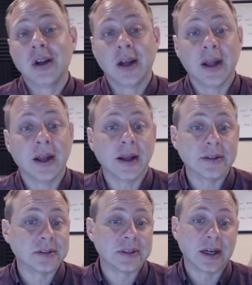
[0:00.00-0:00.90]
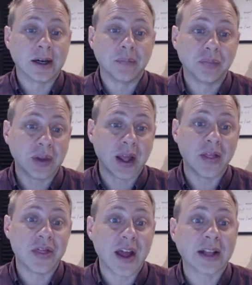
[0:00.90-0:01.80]
and
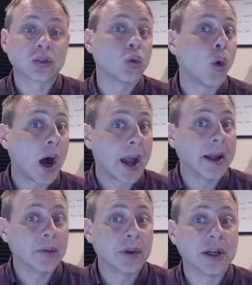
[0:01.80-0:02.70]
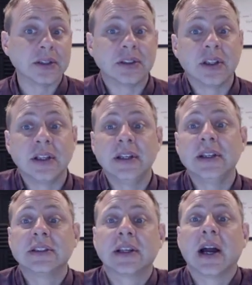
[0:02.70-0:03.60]
that's why, because
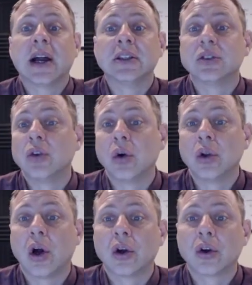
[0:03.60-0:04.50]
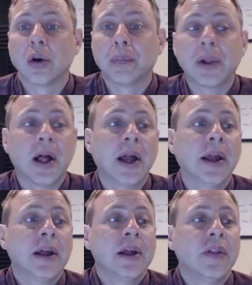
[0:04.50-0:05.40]
these guys no longer
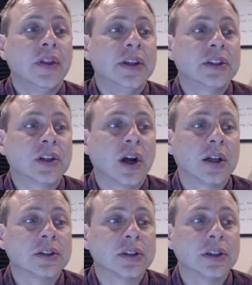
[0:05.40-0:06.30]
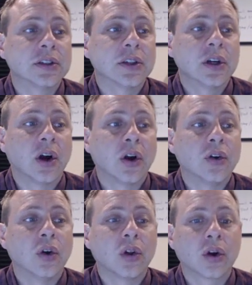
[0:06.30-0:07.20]
apply. These constants are
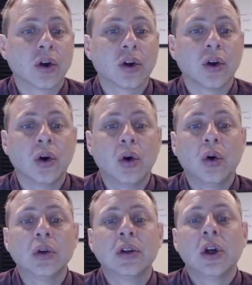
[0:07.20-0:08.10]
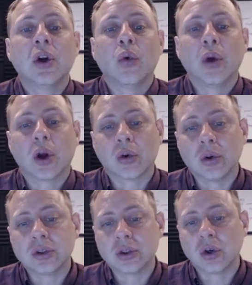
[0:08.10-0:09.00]
no longer going to hold. We are
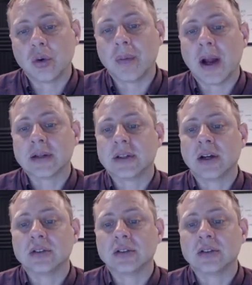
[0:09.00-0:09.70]
going to go back down